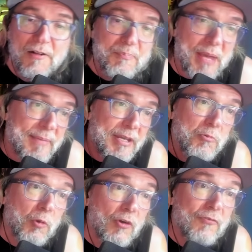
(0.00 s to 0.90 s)
Maybe
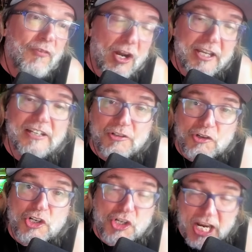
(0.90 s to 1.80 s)
we're fucking
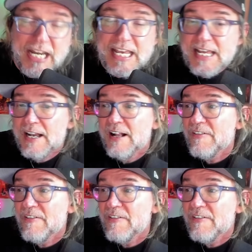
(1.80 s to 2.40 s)
shitty